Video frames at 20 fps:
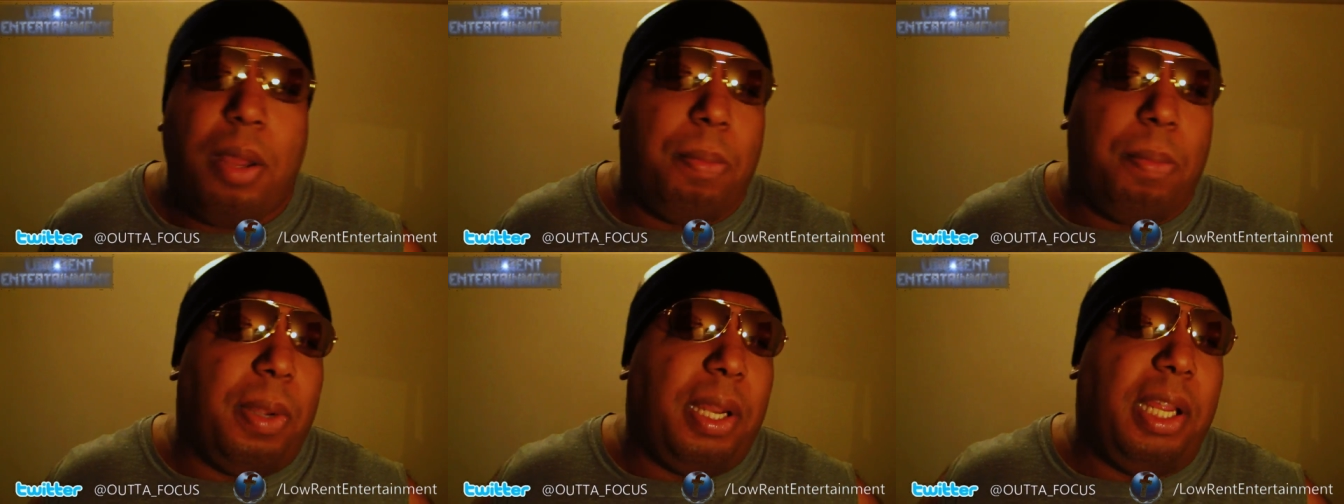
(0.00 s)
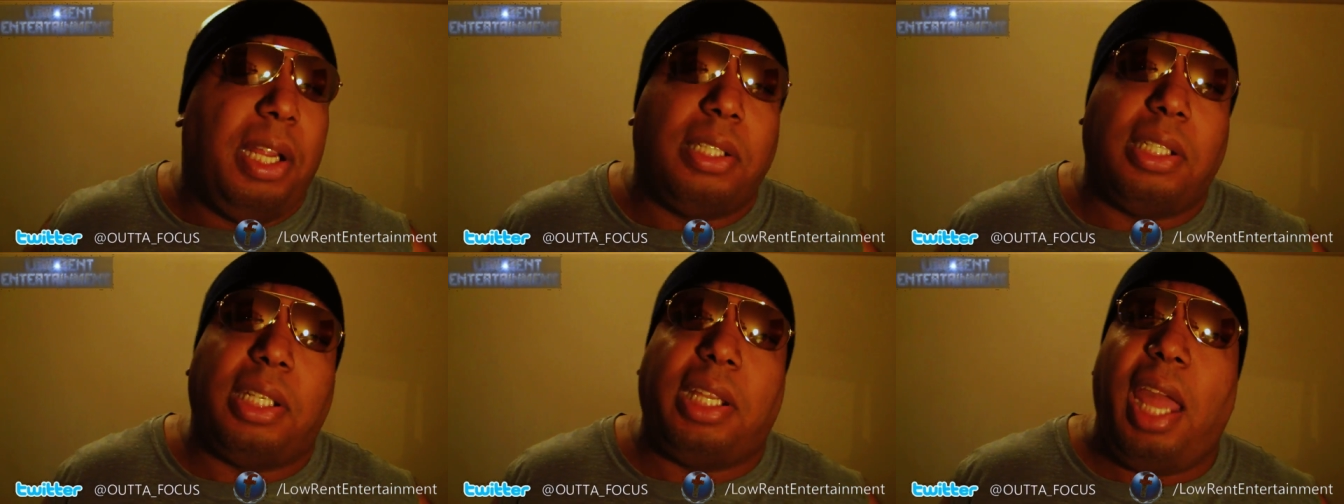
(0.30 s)
But
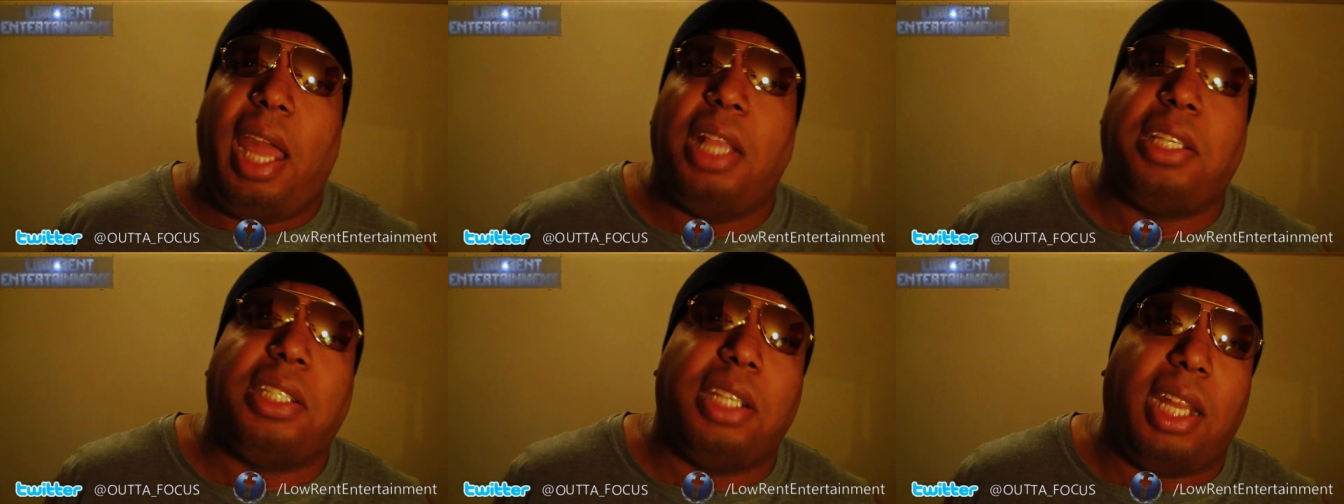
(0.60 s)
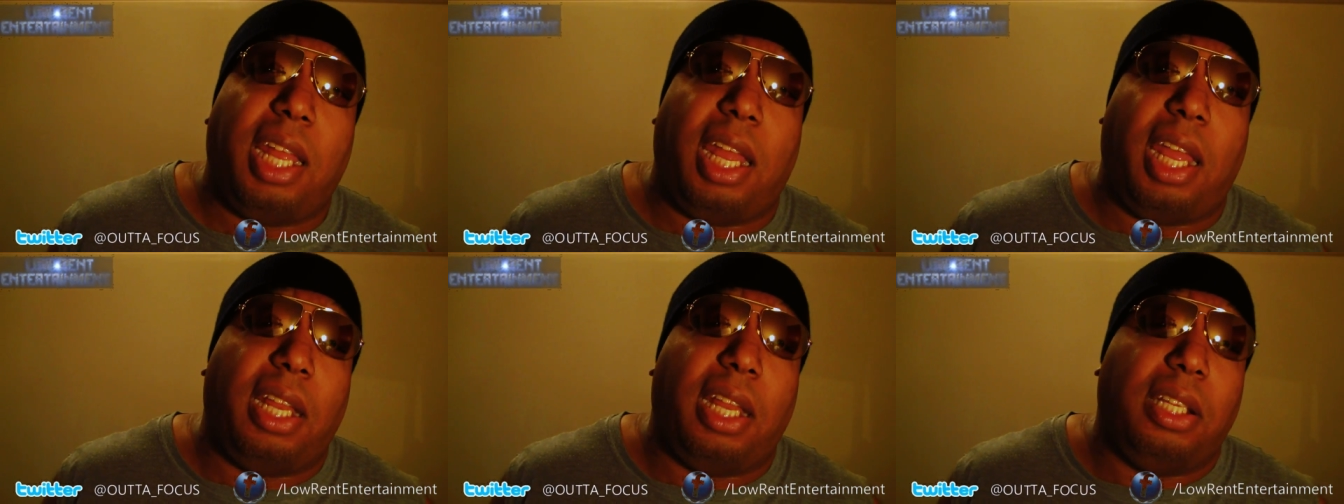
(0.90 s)
here's the catch of
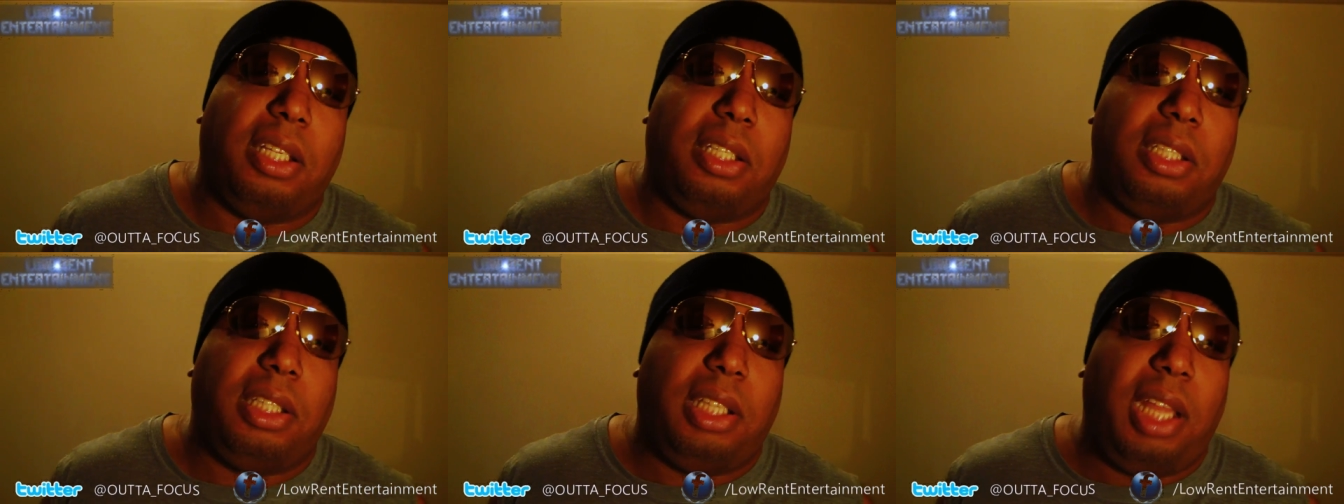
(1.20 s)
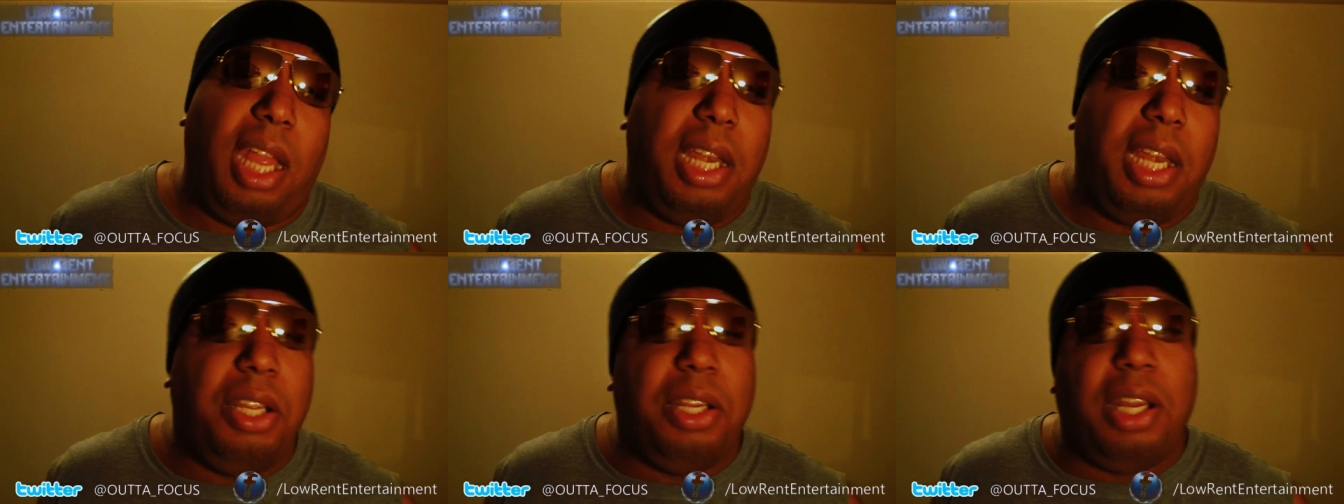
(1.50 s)
that.
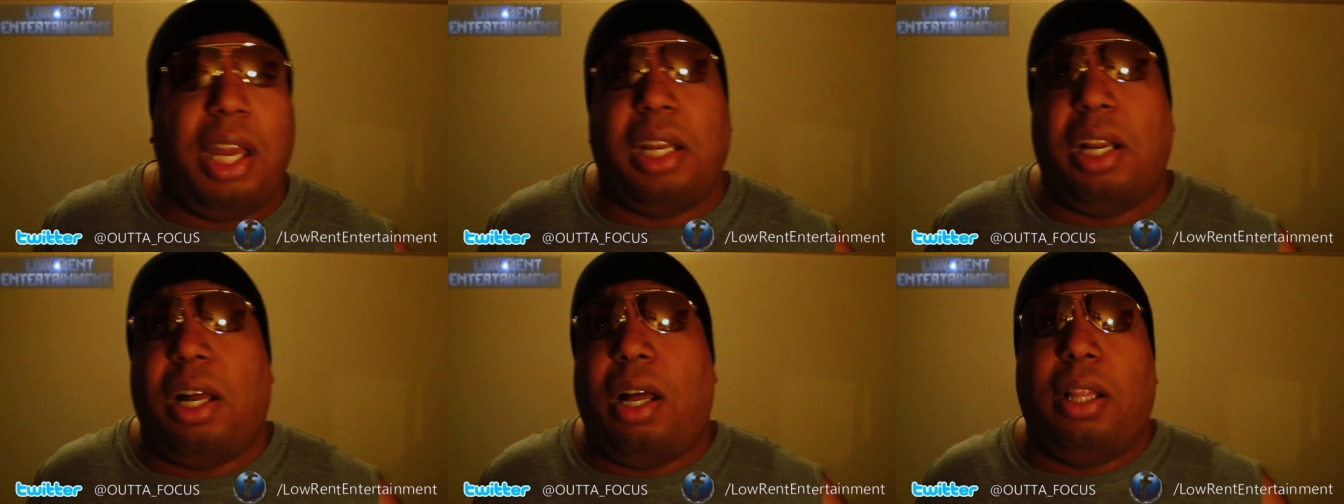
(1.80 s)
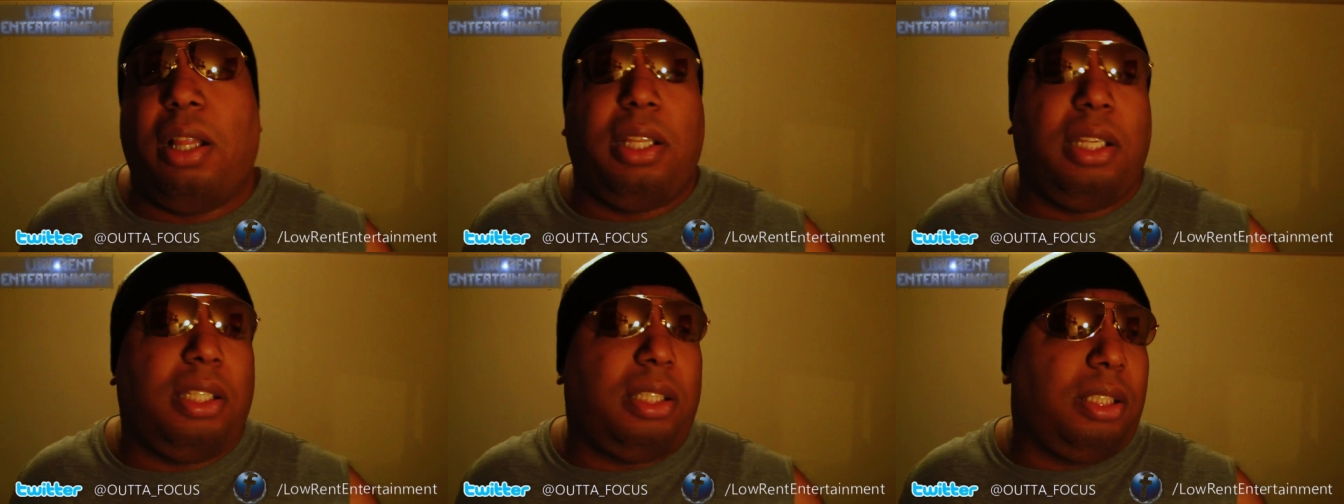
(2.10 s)
Then you got
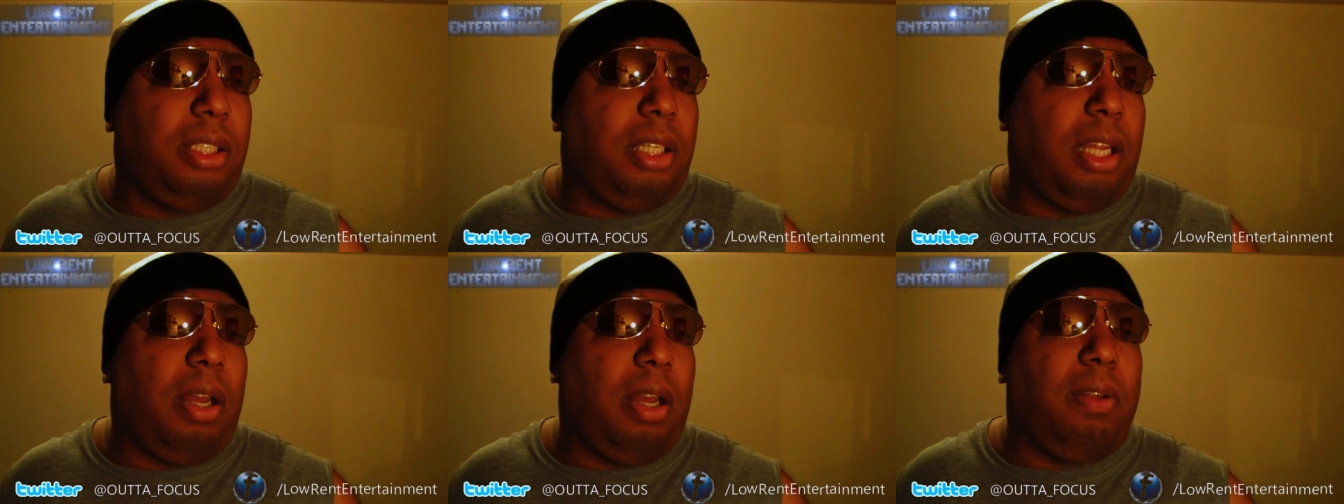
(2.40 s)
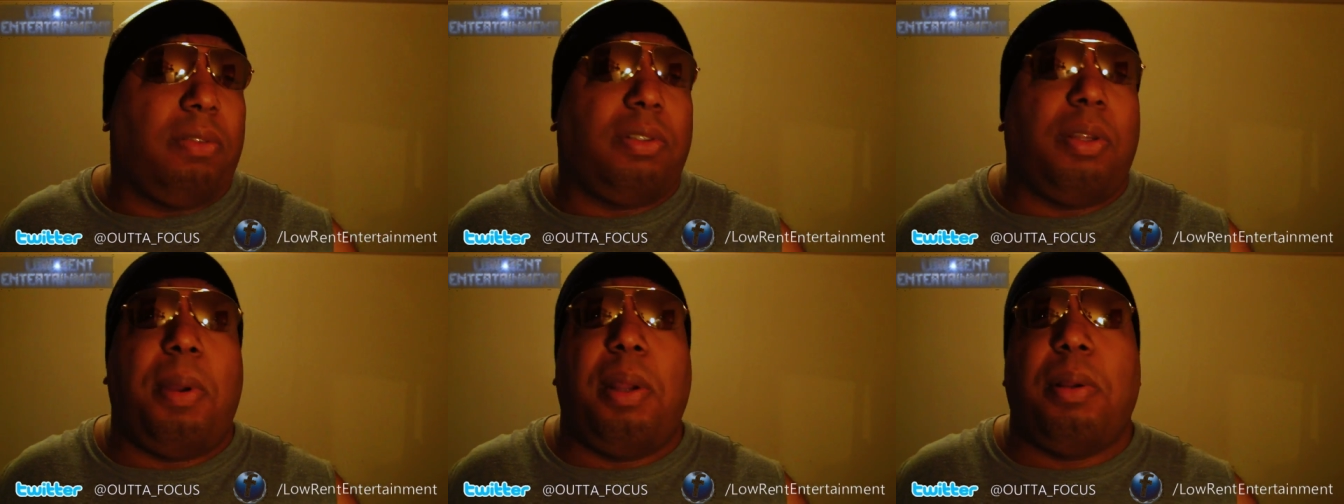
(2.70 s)
all this, you
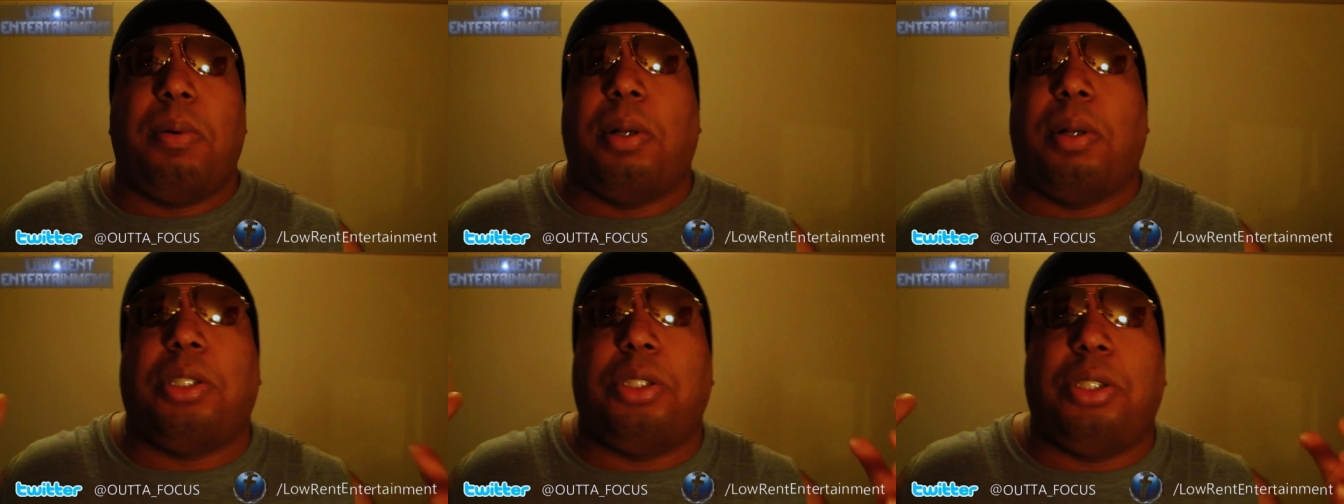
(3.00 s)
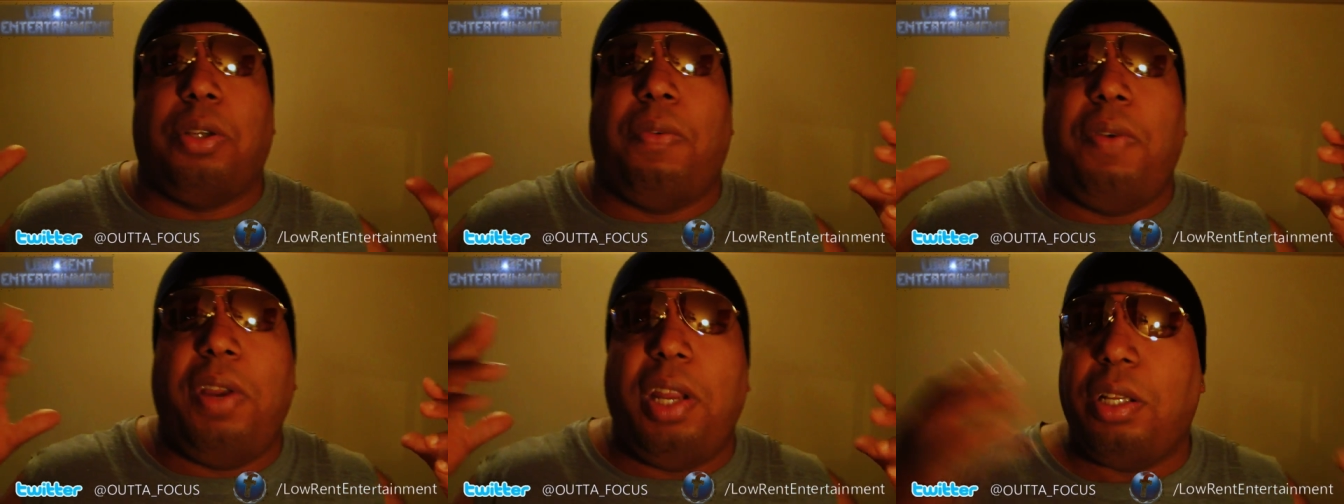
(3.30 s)
know, somebody watches
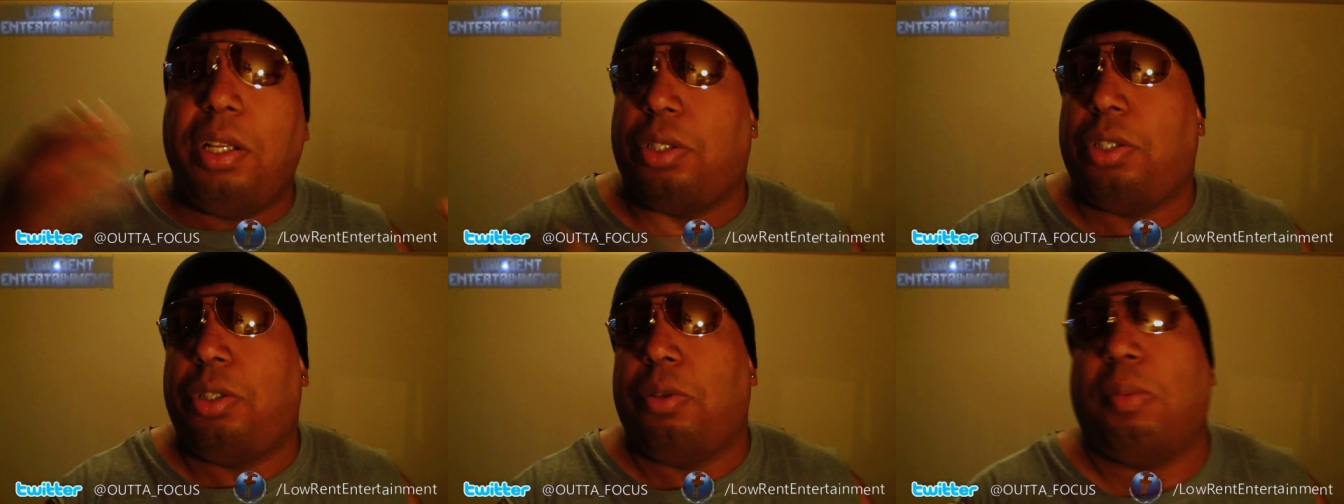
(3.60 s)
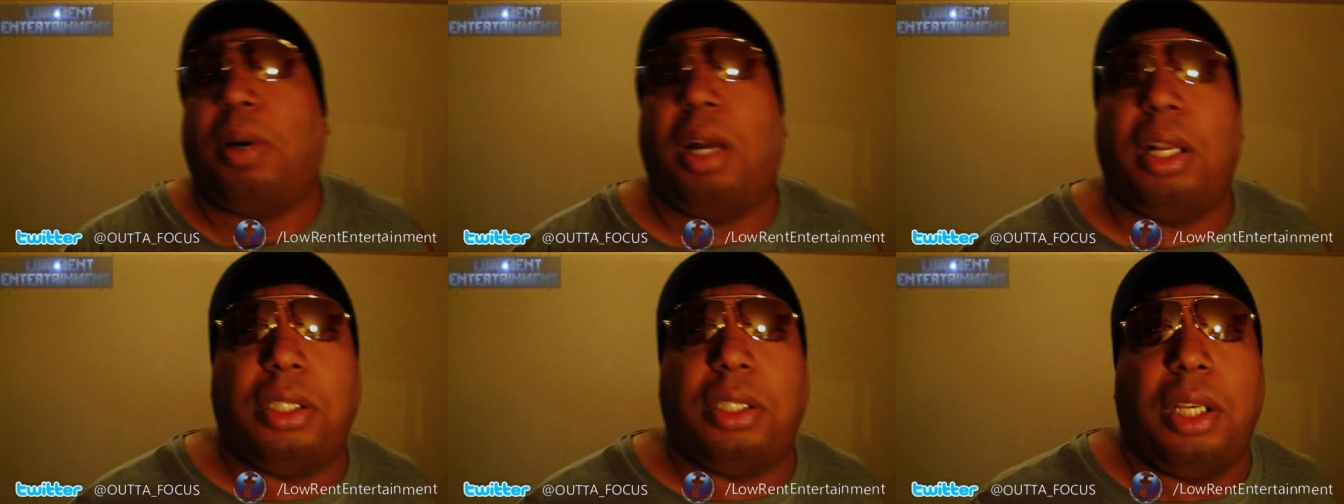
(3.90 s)
your videos too
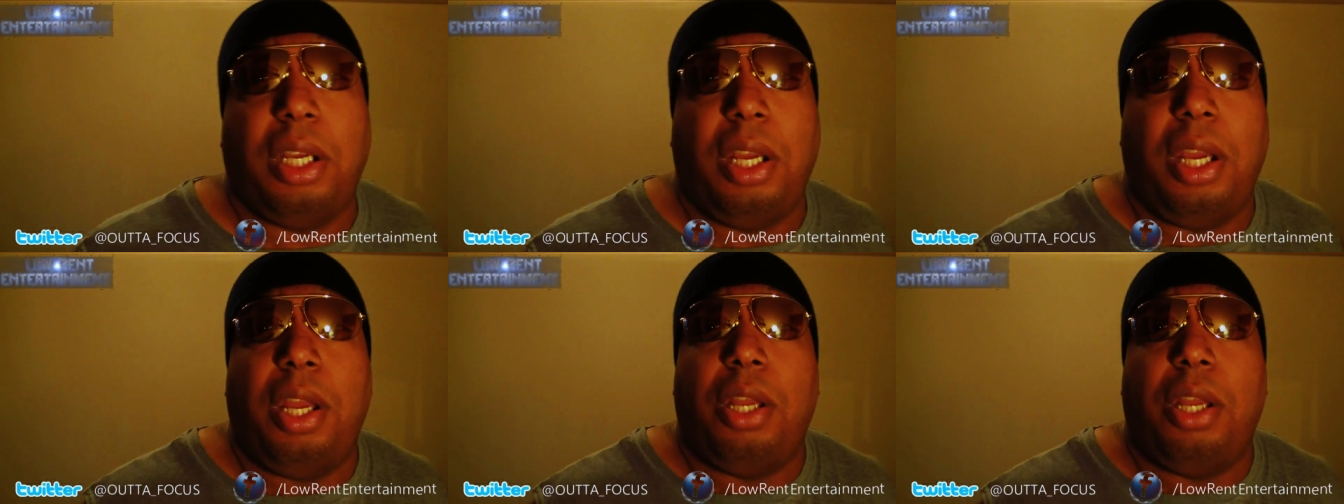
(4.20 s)
much,